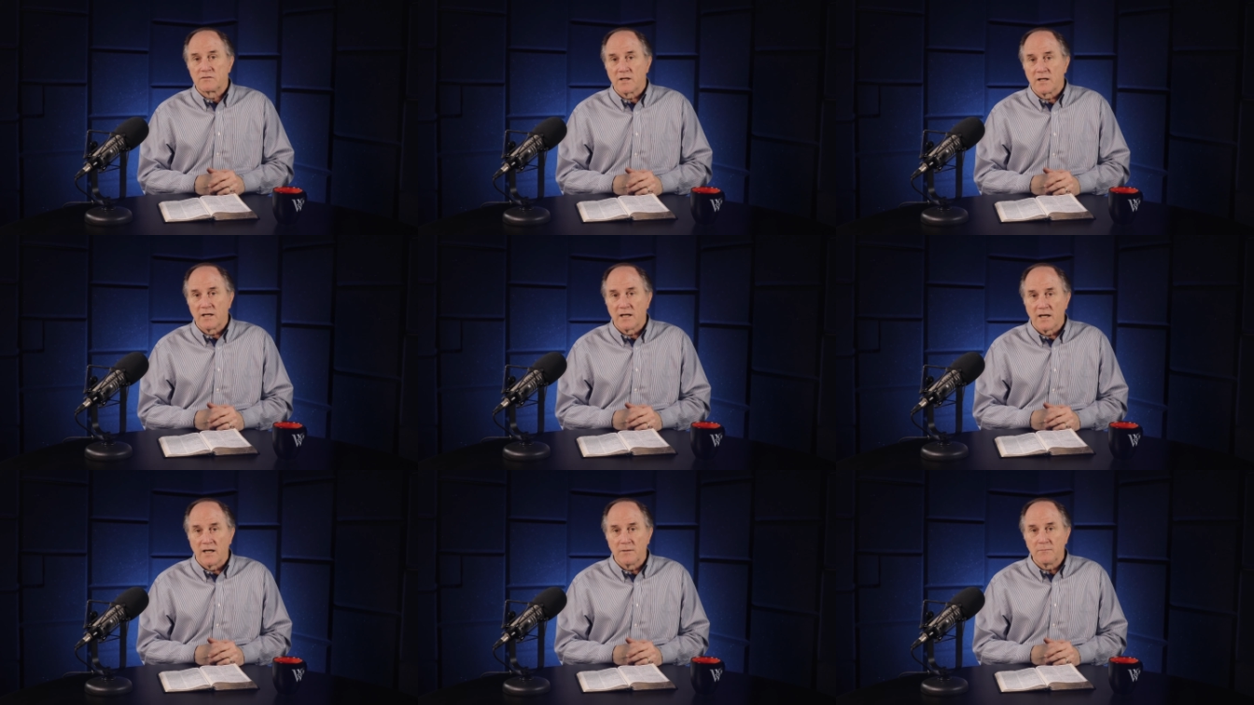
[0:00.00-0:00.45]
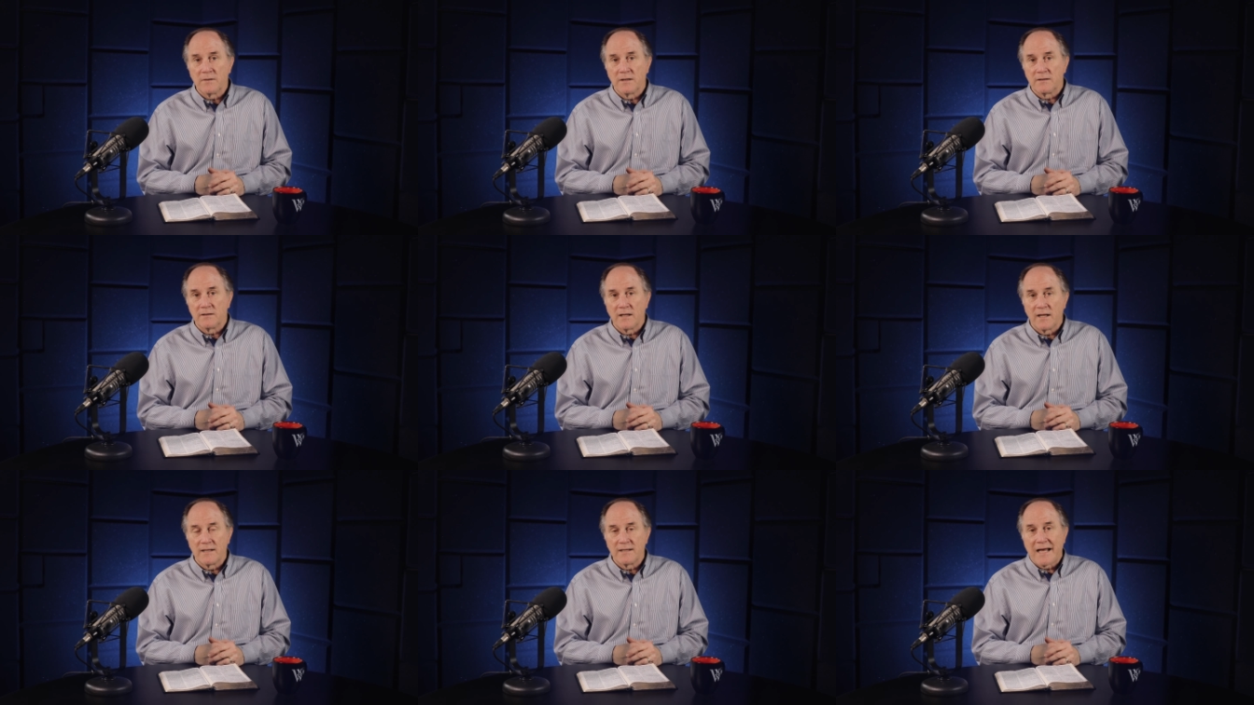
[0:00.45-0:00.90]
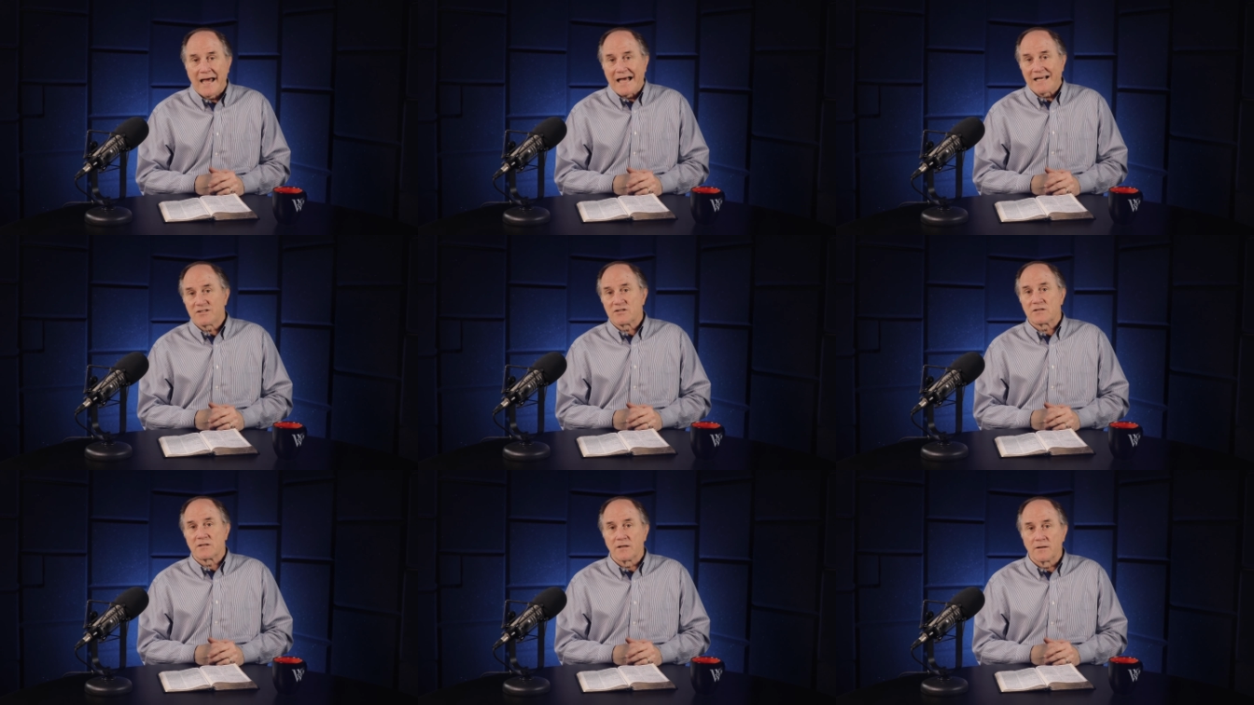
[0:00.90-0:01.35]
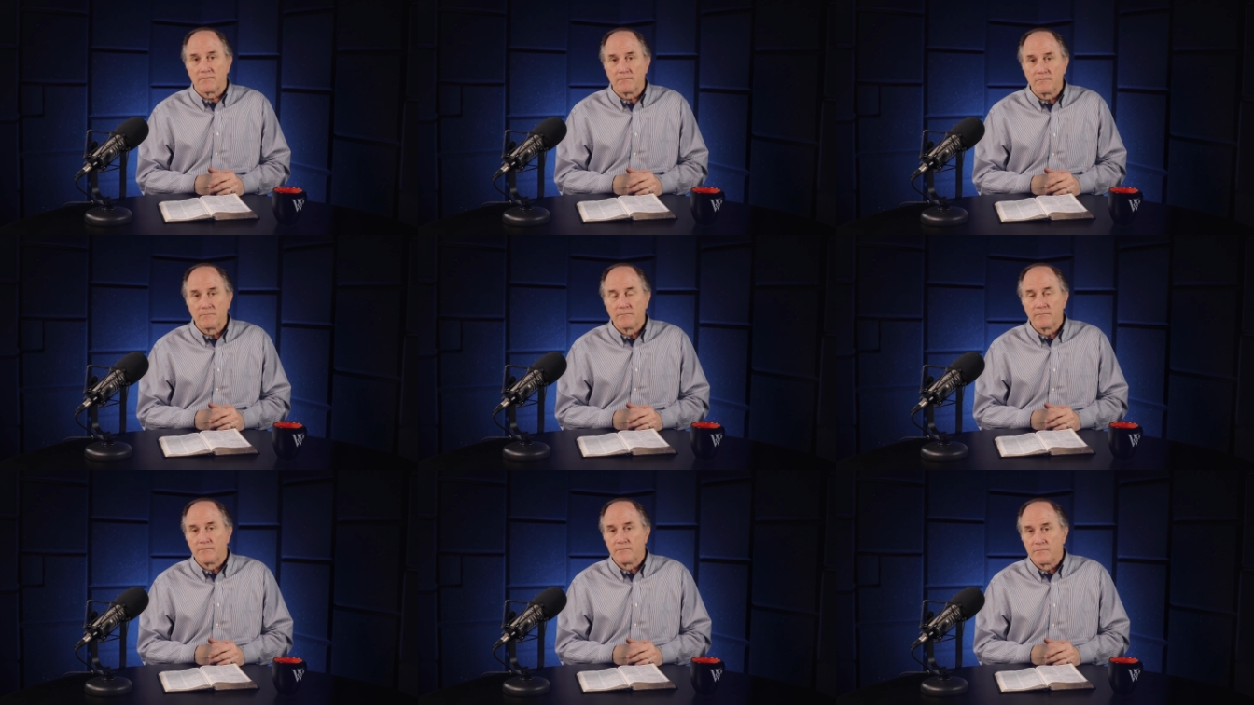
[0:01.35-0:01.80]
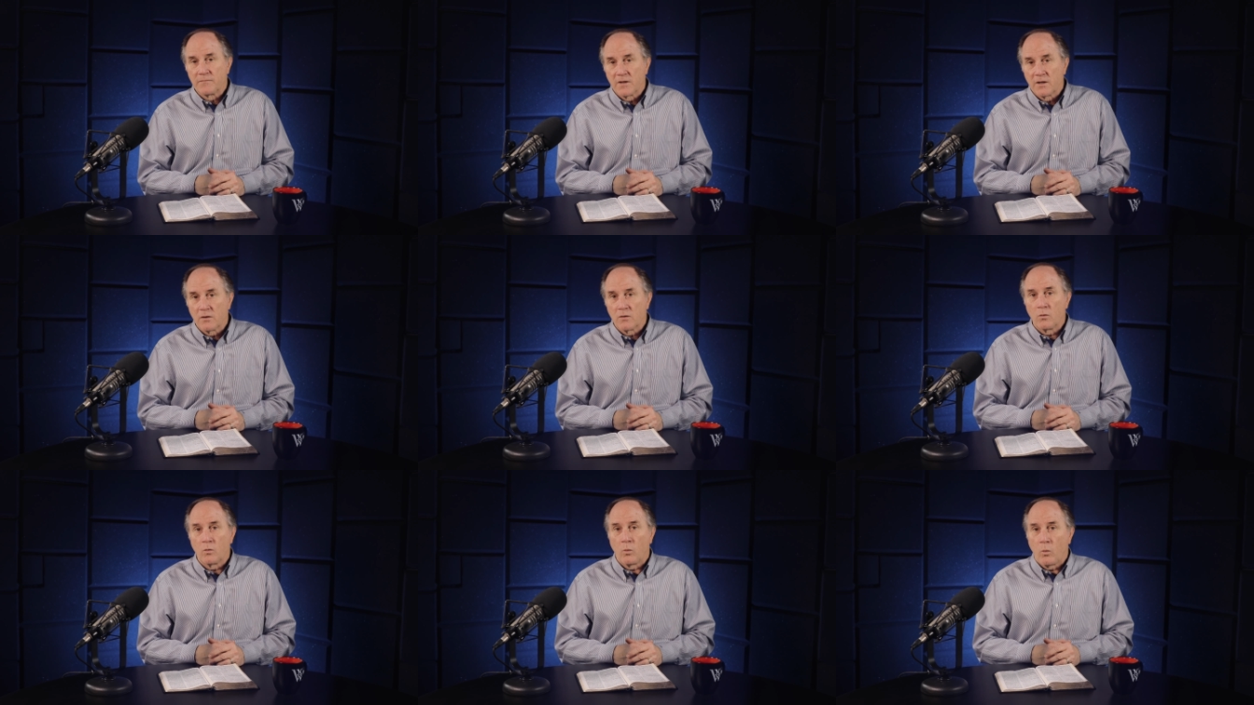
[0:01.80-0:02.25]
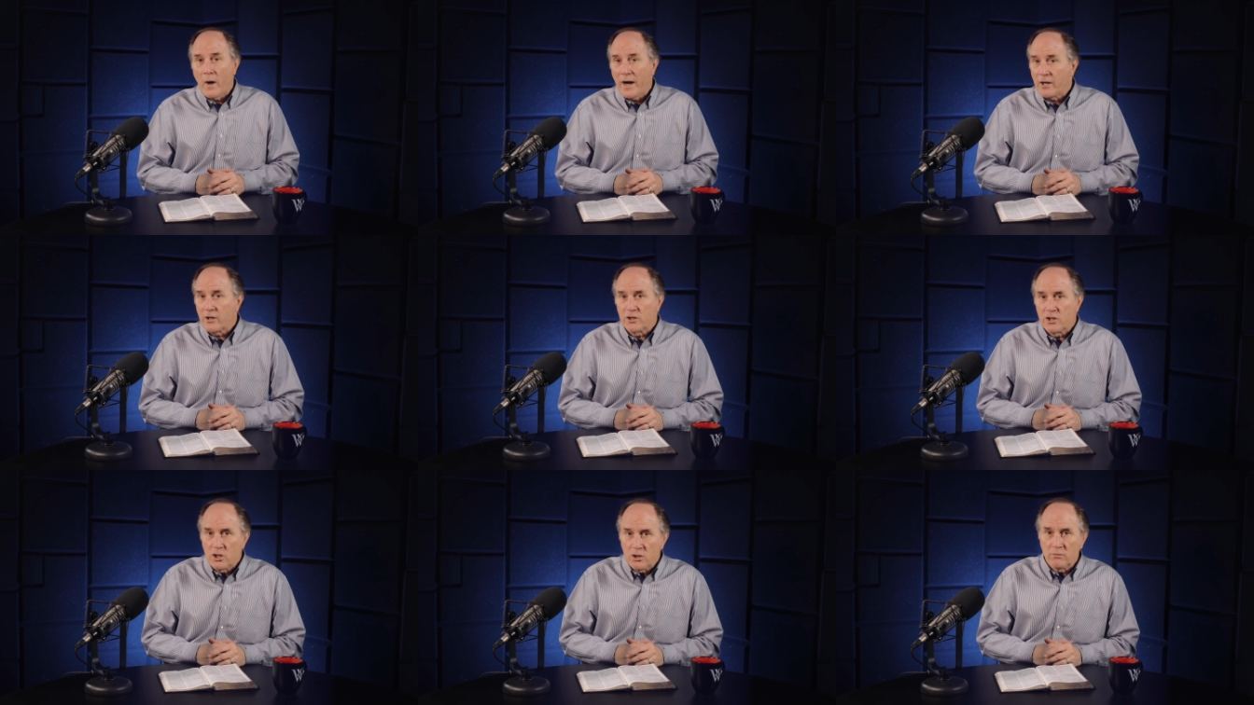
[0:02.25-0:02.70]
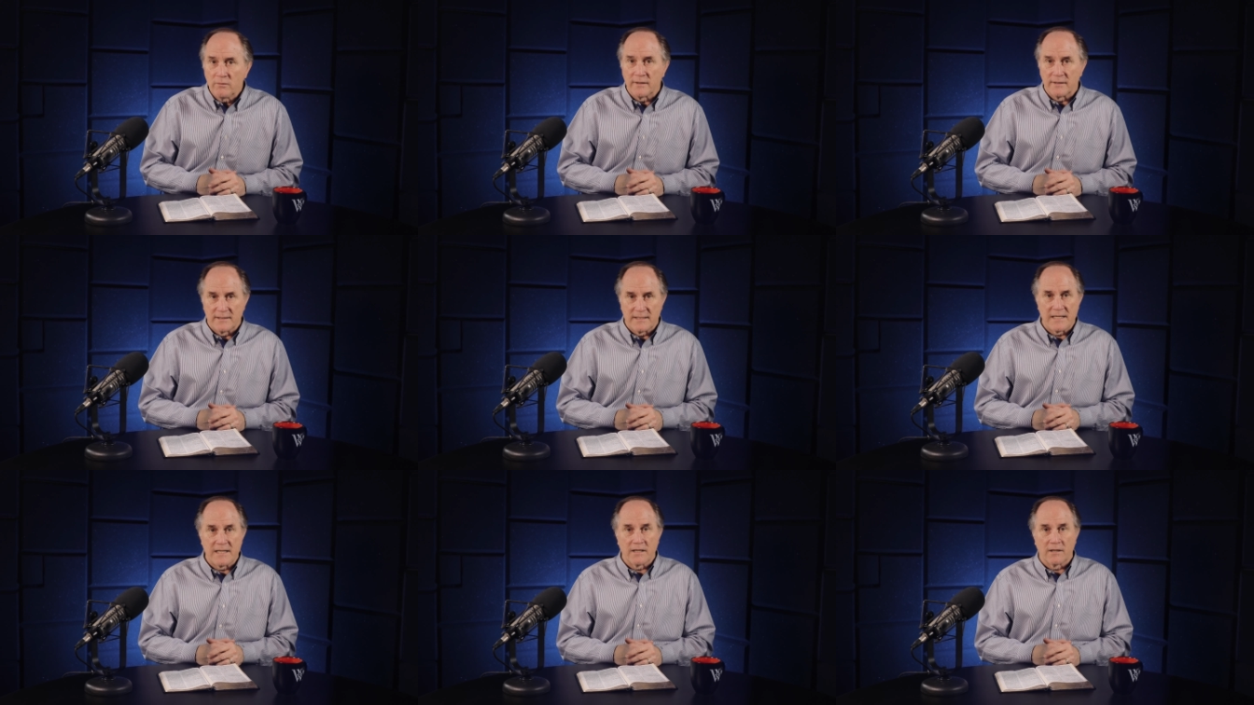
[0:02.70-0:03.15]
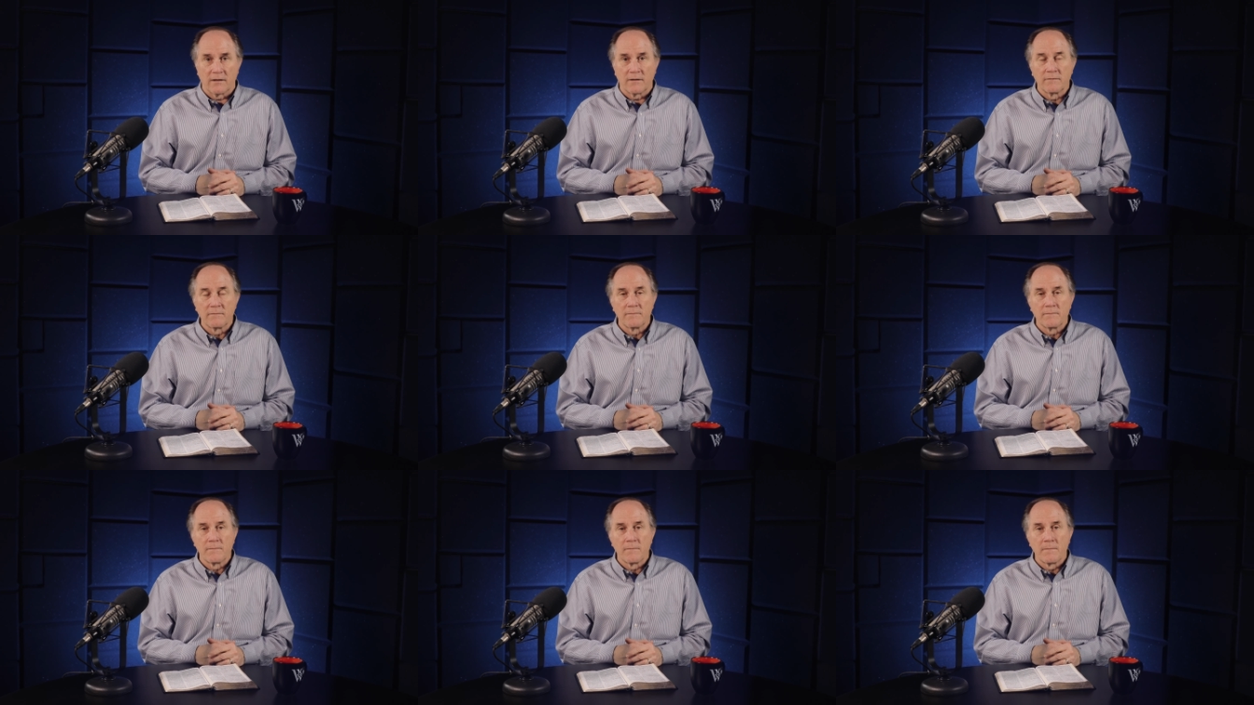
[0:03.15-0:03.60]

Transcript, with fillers: to him and, and asked him, "Why are you in here?"